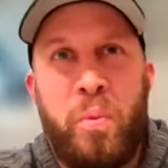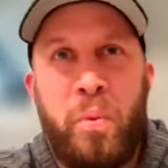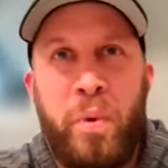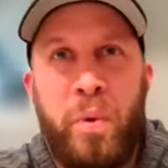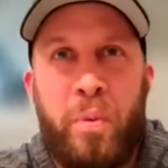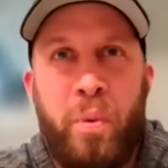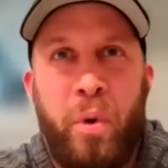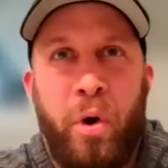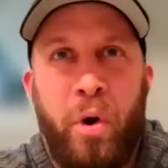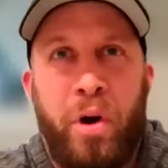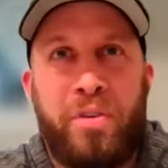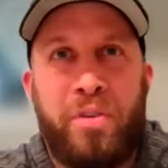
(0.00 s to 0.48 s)

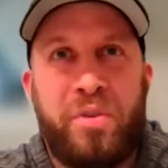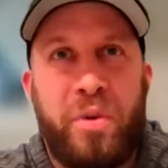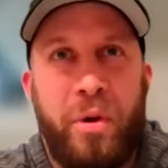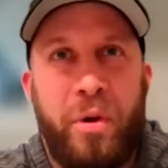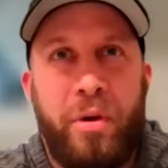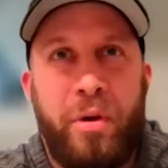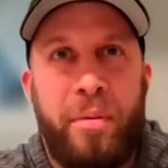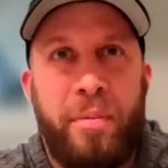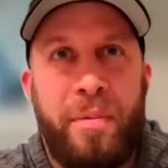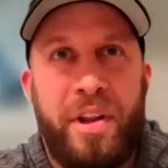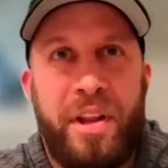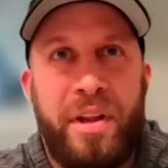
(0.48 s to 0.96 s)
We worked
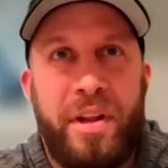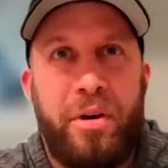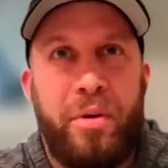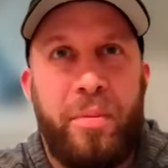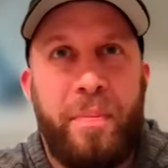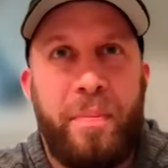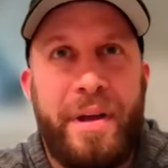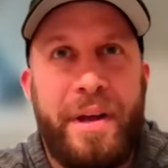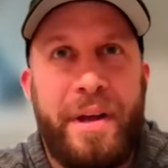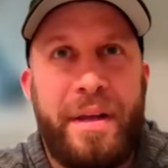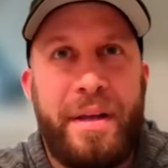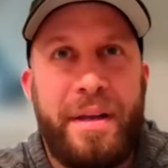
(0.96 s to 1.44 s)
on him a
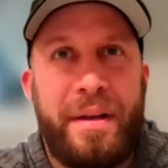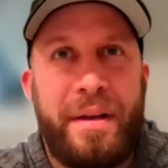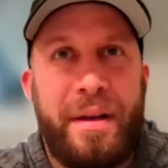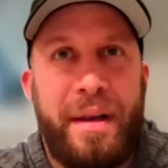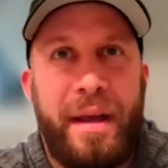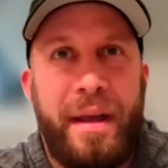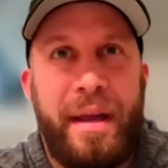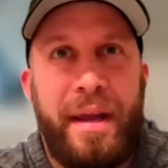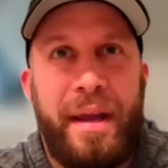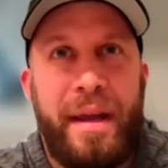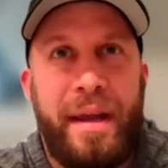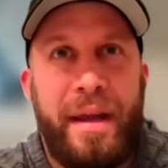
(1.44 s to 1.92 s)
little bit,
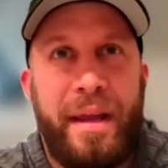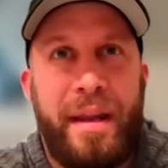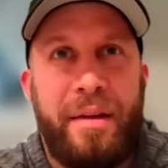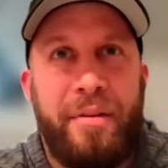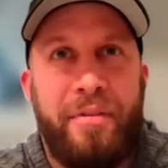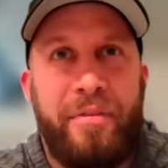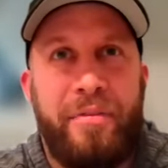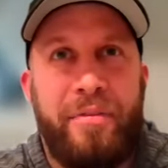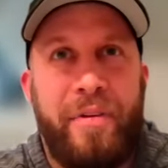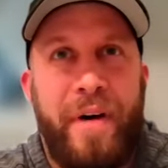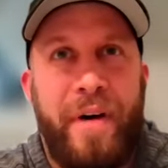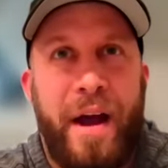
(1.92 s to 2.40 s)

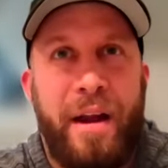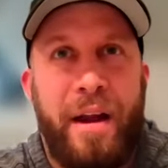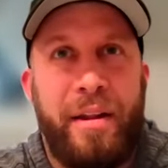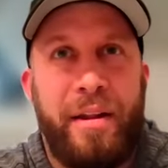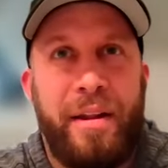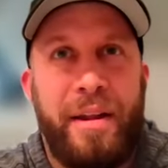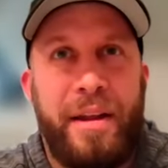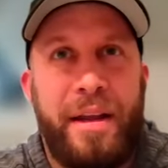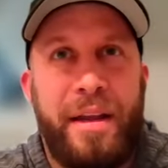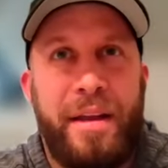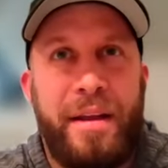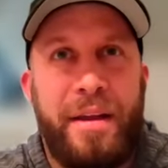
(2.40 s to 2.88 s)
and
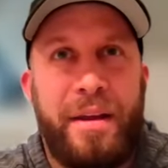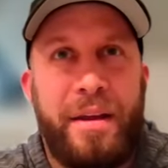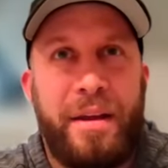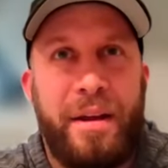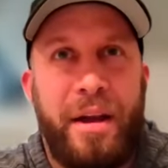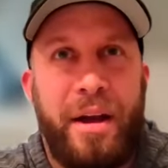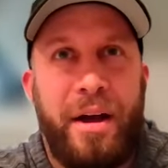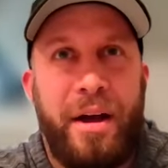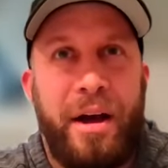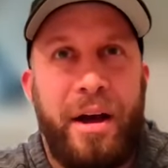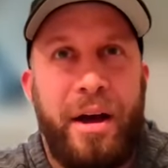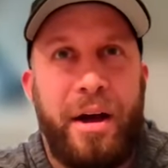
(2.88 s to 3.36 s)
finally
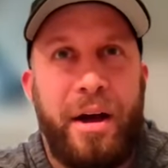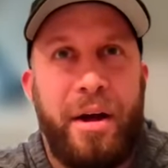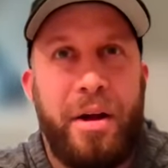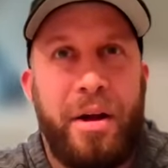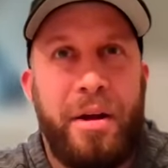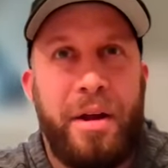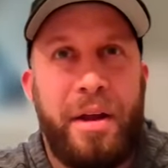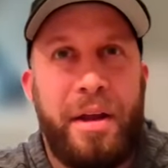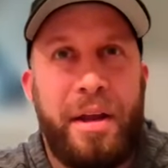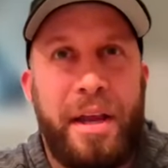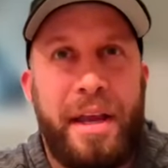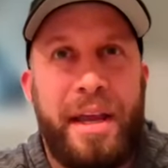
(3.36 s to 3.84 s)

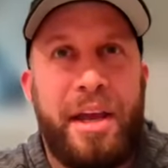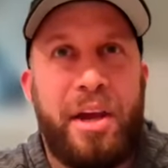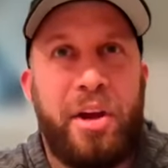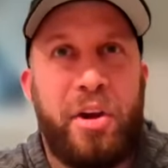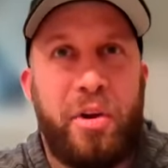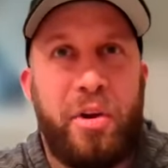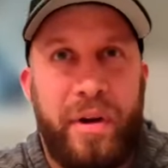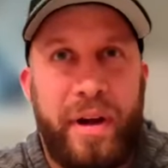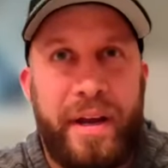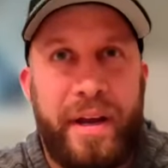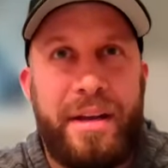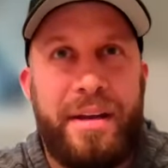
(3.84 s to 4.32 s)
he
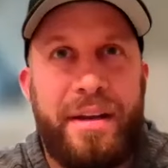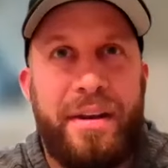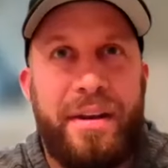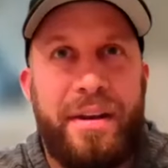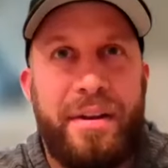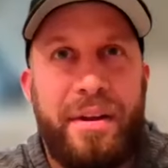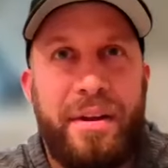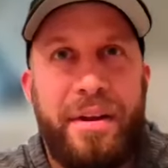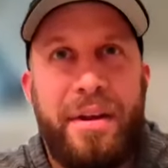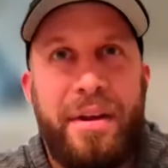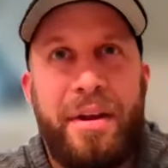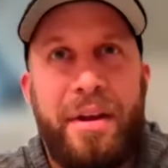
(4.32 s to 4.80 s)

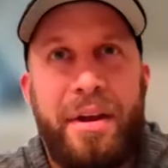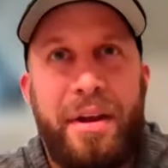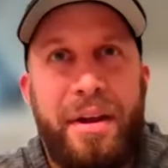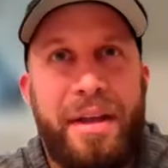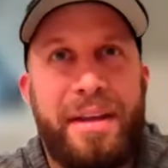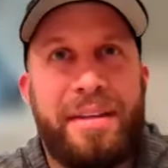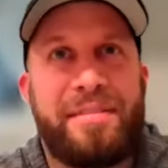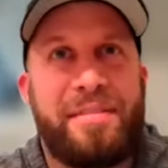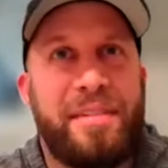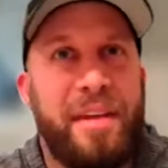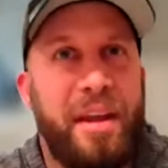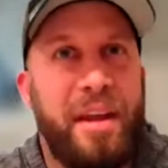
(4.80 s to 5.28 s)
agreed.
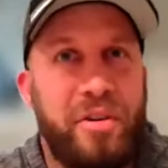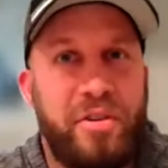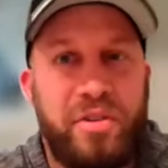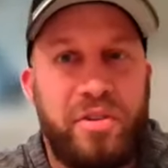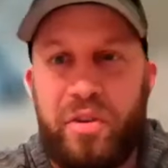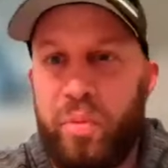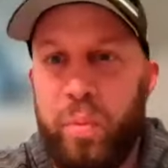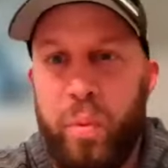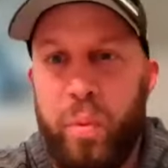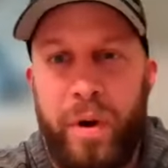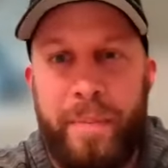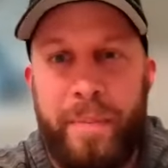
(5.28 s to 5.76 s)
He said,
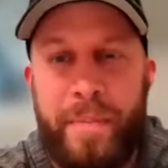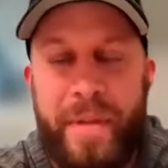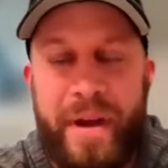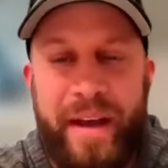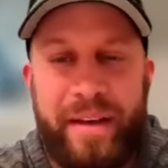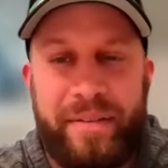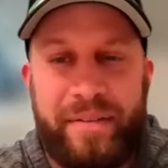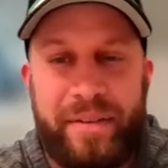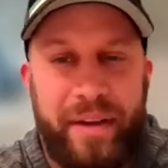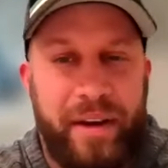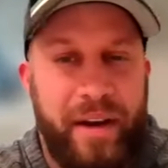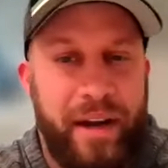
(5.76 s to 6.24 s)
just one
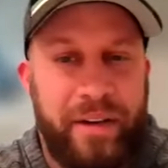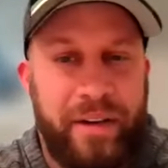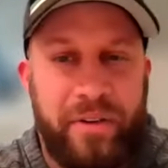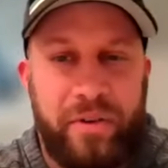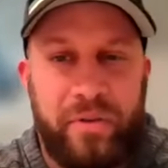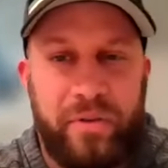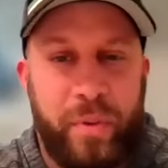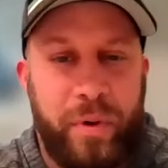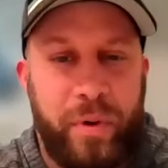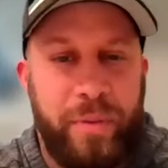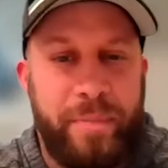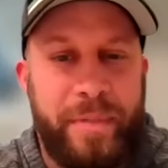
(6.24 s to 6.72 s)
basket. I
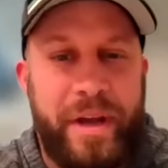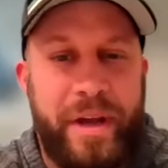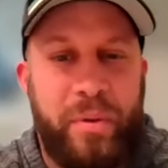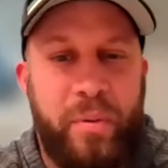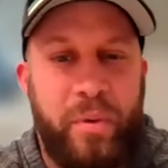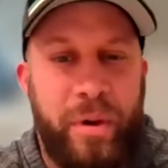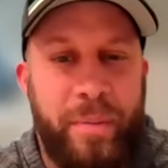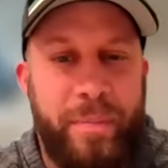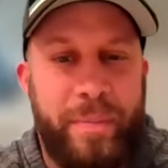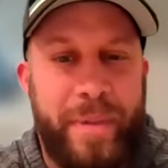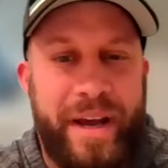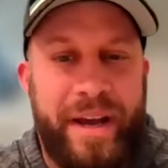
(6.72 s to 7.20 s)
just want to make
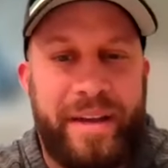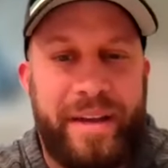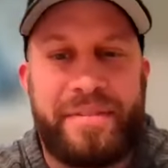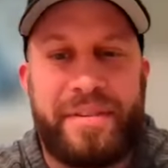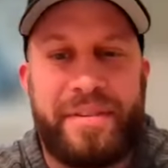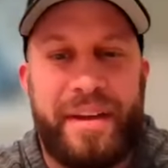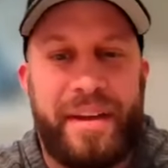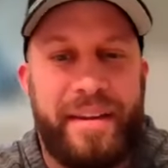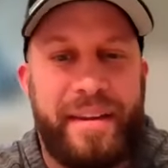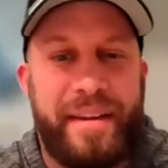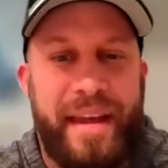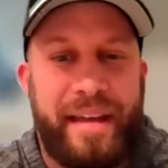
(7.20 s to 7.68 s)
one
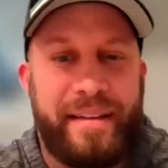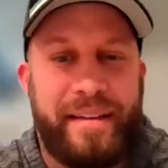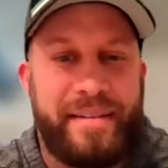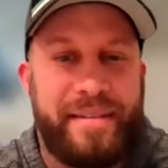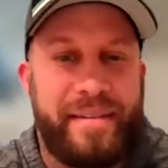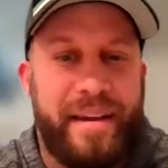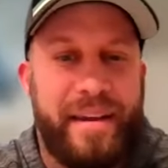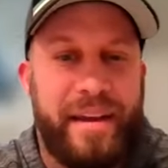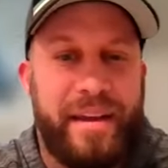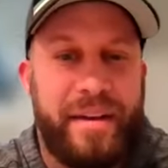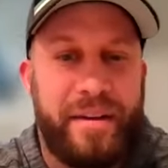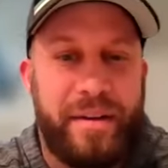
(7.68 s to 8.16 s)
basket.
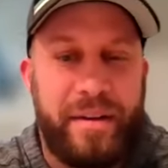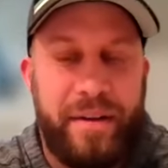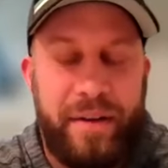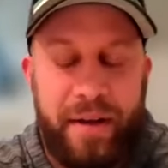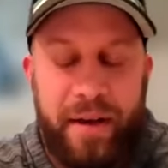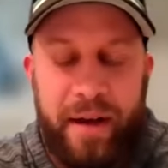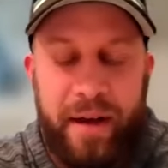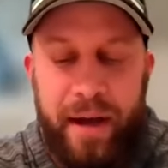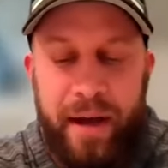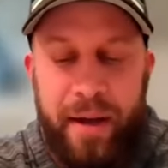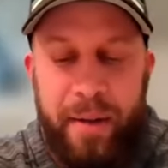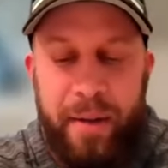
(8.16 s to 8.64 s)
That's it.
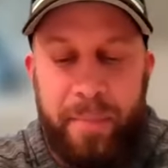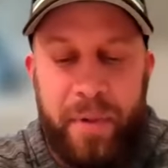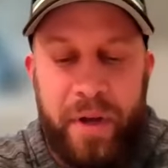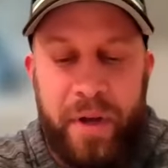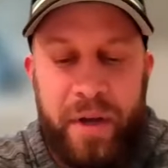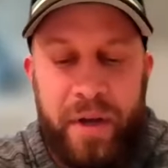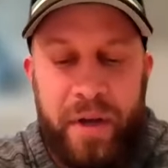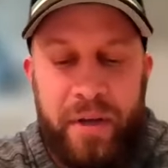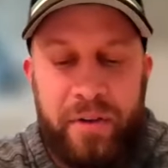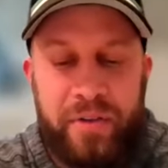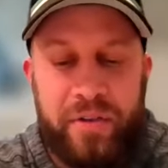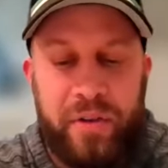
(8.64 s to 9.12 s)

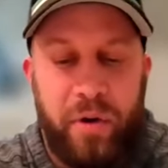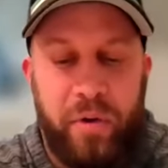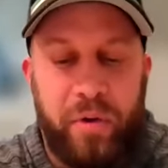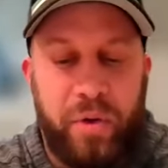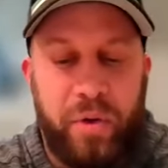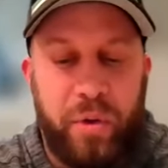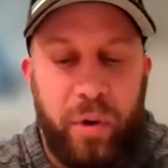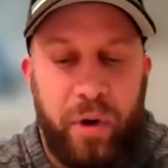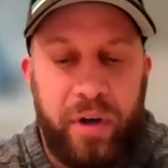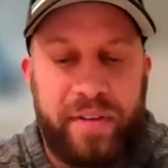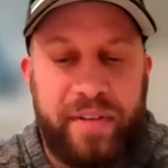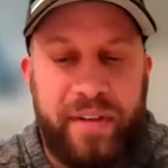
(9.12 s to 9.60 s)
So
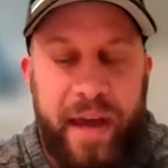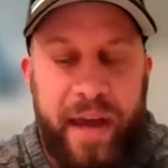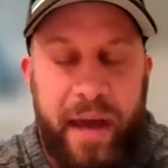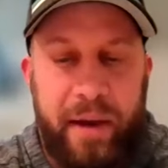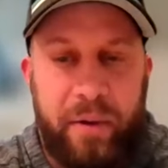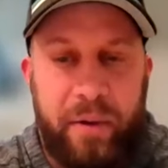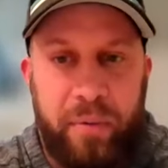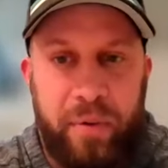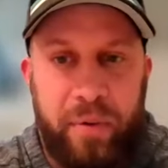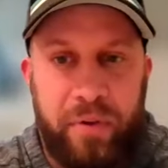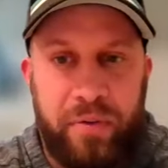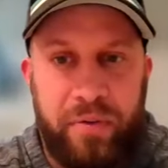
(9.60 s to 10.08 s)
York
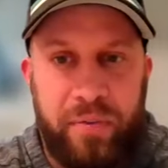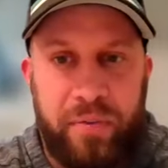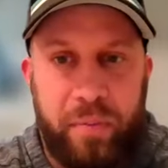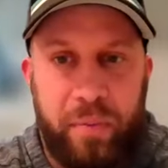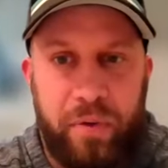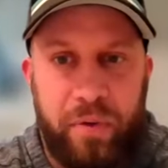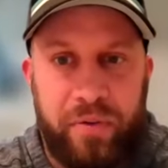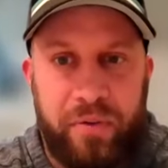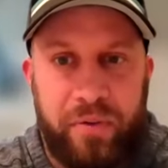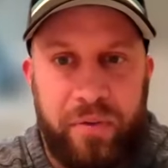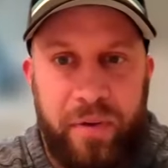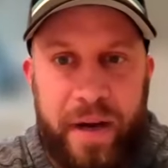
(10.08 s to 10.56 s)
Tech was
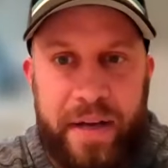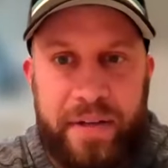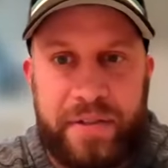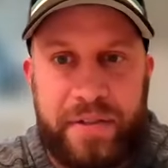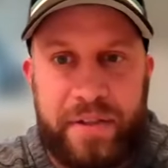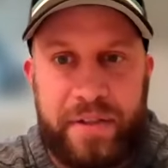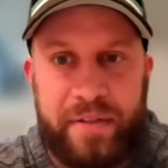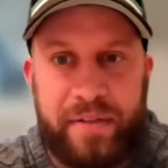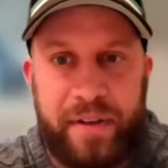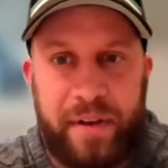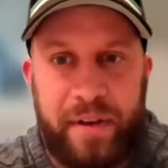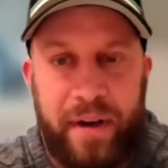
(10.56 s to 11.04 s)

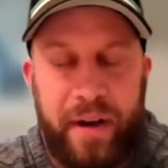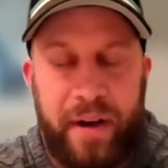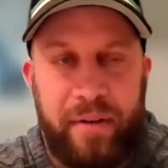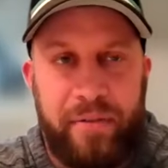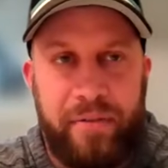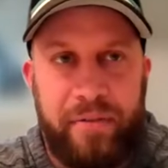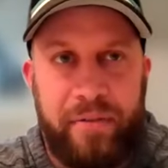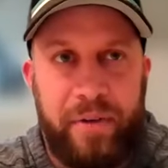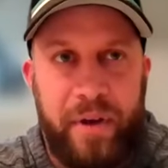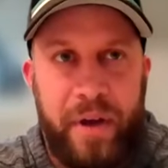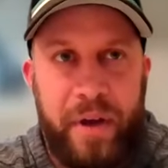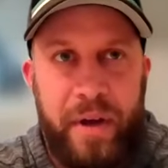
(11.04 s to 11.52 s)
gracious
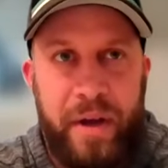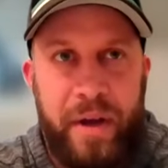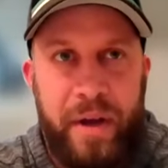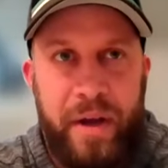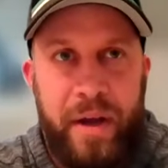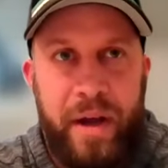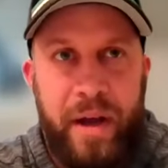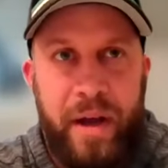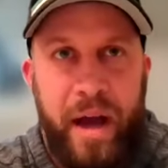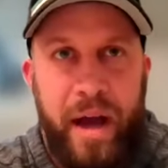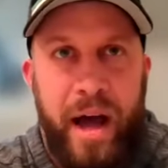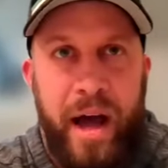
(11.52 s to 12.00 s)
enough.
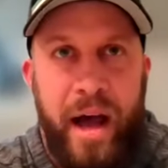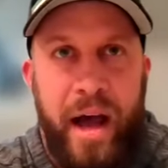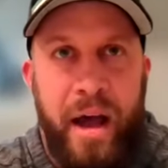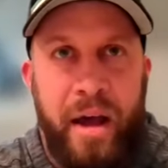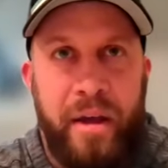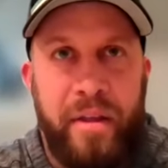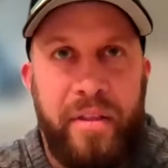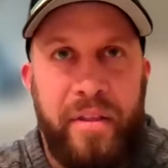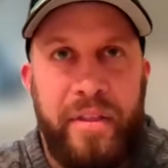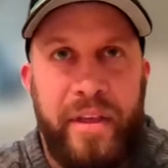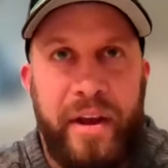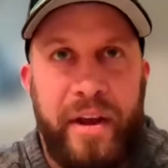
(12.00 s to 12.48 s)

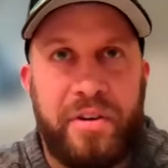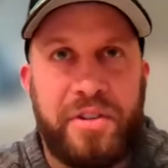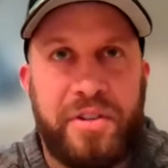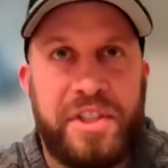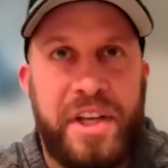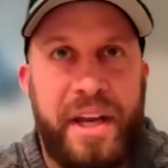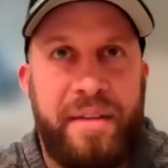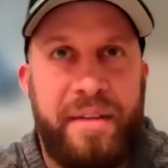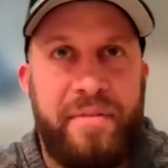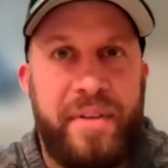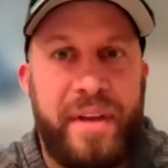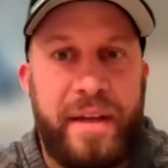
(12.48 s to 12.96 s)
Their
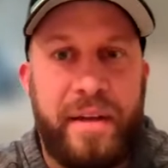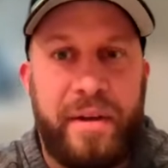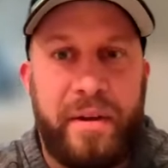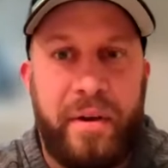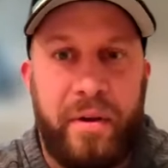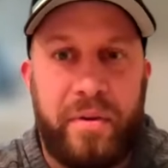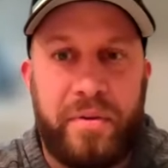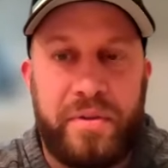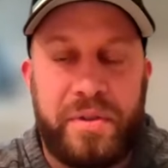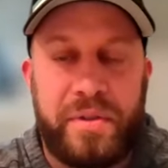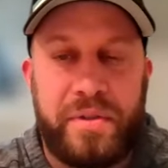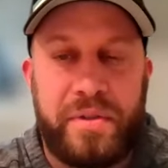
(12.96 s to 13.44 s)
JV
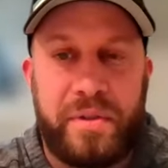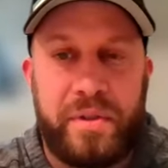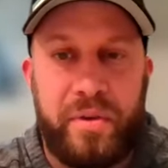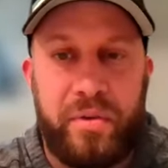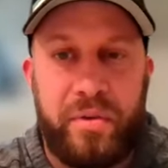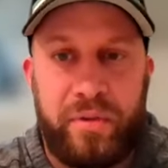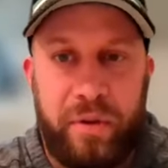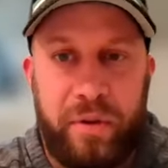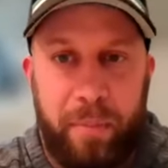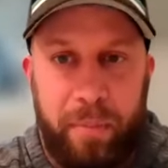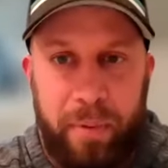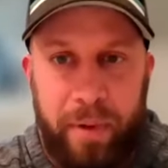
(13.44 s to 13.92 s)
coach
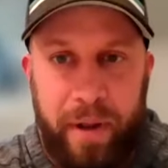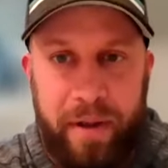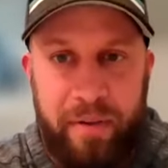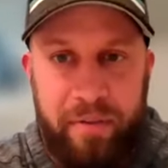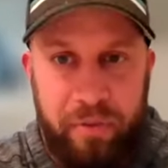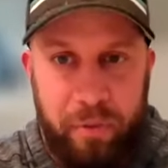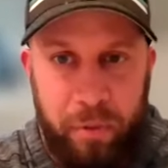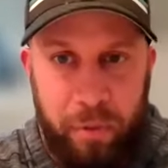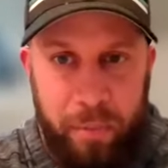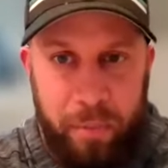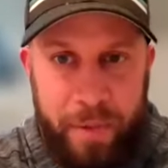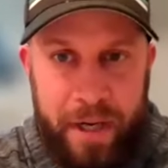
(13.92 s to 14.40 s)
used to play
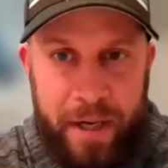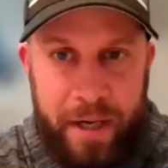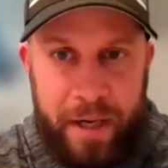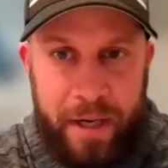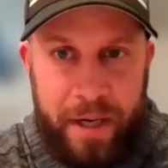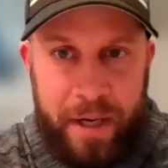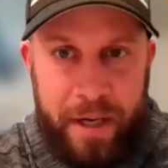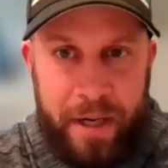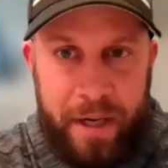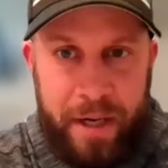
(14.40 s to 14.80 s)
for me.